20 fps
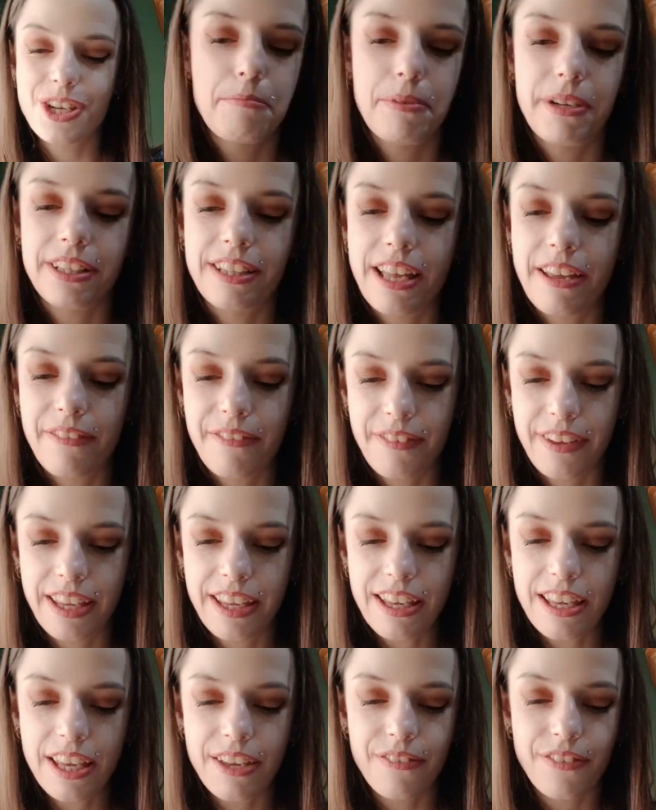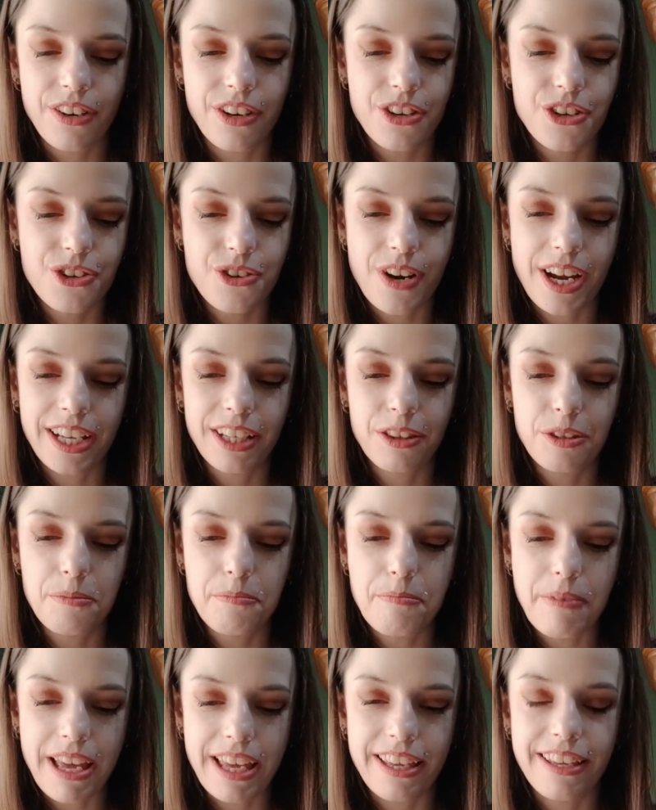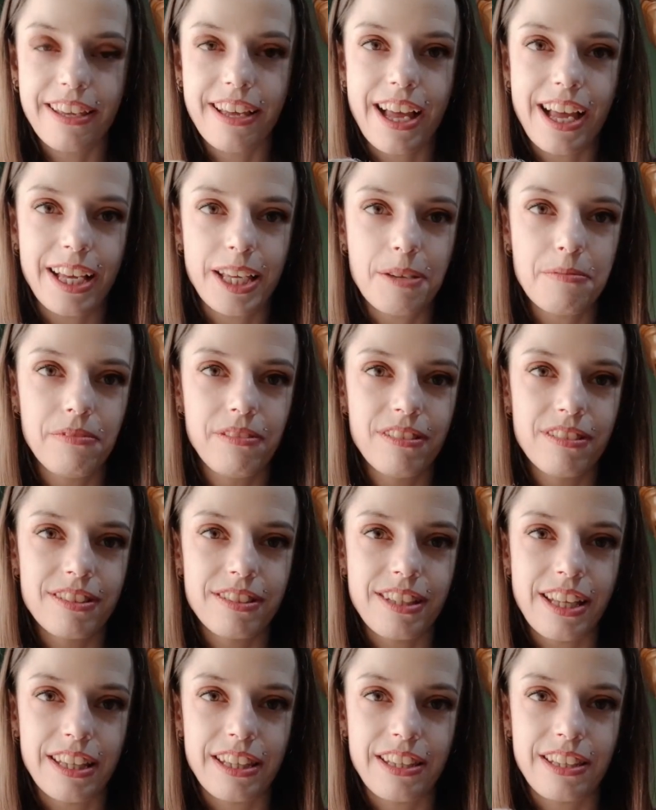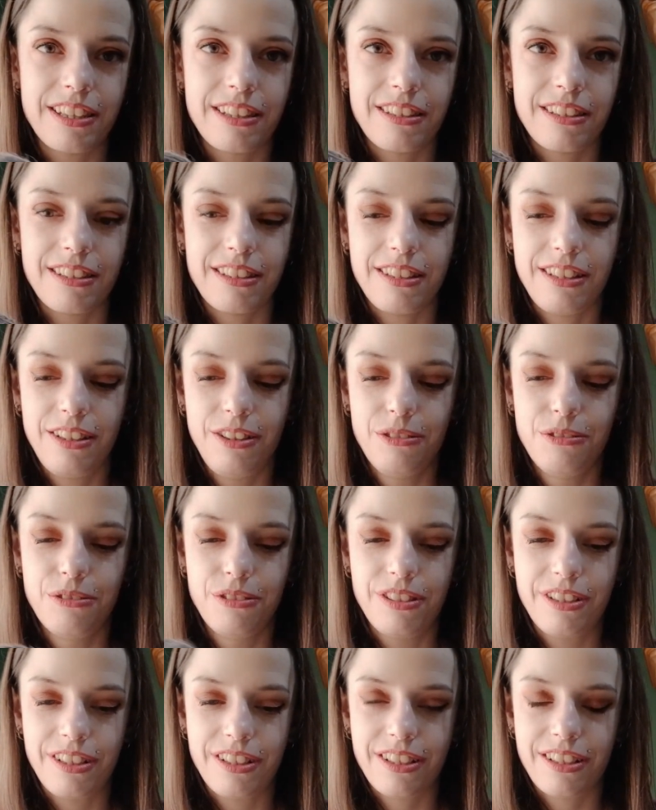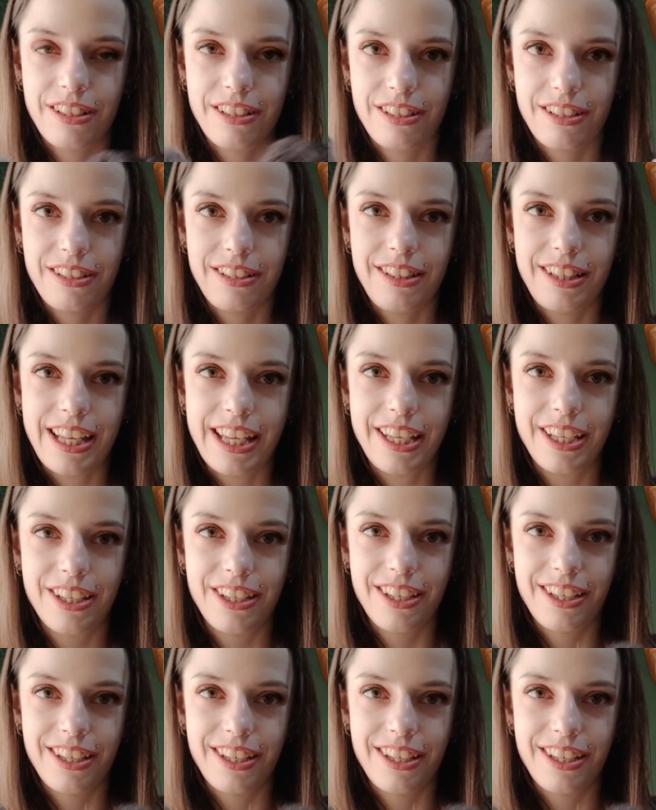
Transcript: But I think if you're trying to make animals that look like